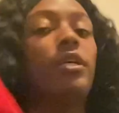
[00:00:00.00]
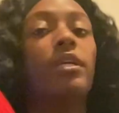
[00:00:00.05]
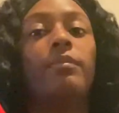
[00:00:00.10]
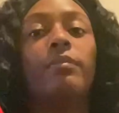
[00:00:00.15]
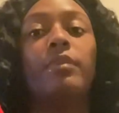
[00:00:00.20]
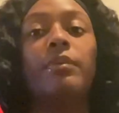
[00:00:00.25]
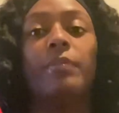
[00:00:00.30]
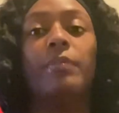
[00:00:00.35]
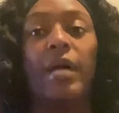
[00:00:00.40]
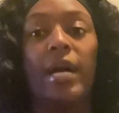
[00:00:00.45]

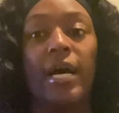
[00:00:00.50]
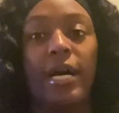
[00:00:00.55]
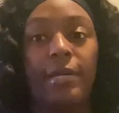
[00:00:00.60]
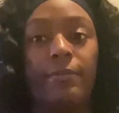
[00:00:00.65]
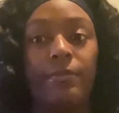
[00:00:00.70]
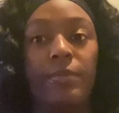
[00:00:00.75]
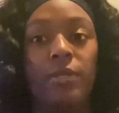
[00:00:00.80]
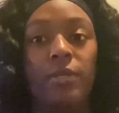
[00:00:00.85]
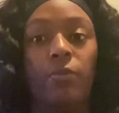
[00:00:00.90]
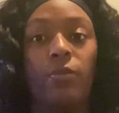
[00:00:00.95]
can be
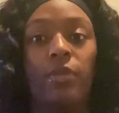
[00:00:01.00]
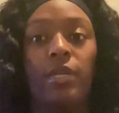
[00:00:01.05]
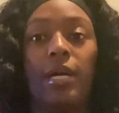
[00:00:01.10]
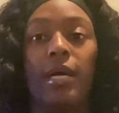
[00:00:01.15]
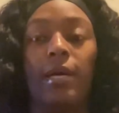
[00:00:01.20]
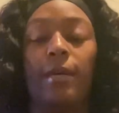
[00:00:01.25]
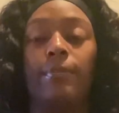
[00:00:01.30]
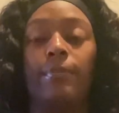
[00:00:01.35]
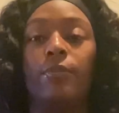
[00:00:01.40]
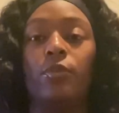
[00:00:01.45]
behind me when
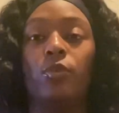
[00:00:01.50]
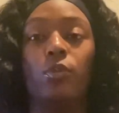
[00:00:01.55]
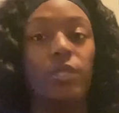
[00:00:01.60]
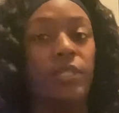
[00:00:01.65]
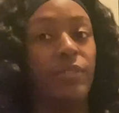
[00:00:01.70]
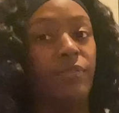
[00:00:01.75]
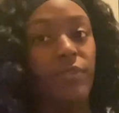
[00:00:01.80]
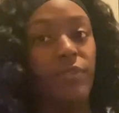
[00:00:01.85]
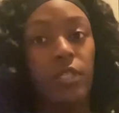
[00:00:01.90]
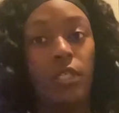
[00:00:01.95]
I'm
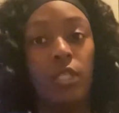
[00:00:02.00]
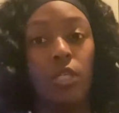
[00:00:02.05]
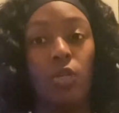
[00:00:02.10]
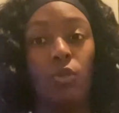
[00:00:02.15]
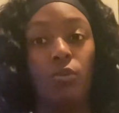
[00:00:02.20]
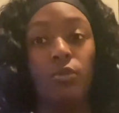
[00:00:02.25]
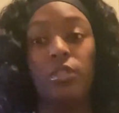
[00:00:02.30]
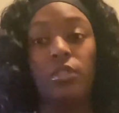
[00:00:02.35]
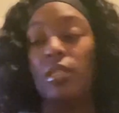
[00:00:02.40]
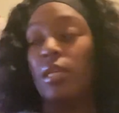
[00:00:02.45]
doing
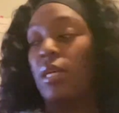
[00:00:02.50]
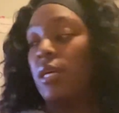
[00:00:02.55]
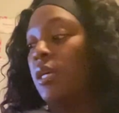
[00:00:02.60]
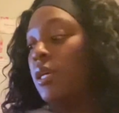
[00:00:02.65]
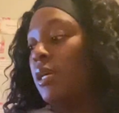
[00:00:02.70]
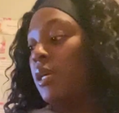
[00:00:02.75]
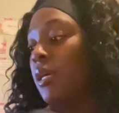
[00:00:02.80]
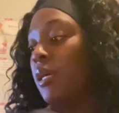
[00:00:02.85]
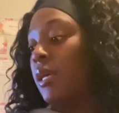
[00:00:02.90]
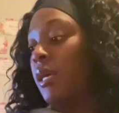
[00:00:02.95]
videos
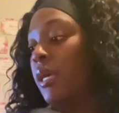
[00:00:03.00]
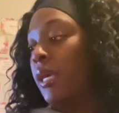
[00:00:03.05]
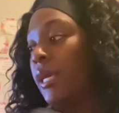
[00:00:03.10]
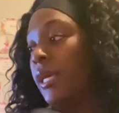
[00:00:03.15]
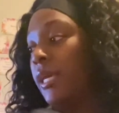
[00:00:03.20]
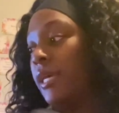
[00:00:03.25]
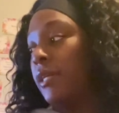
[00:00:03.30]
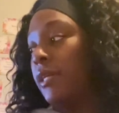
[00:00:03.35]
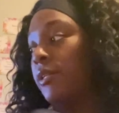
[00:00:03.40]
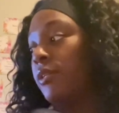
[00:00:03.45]

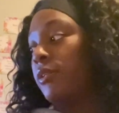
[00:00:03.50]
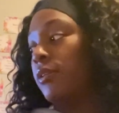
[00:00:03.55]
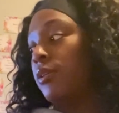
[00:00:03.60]
and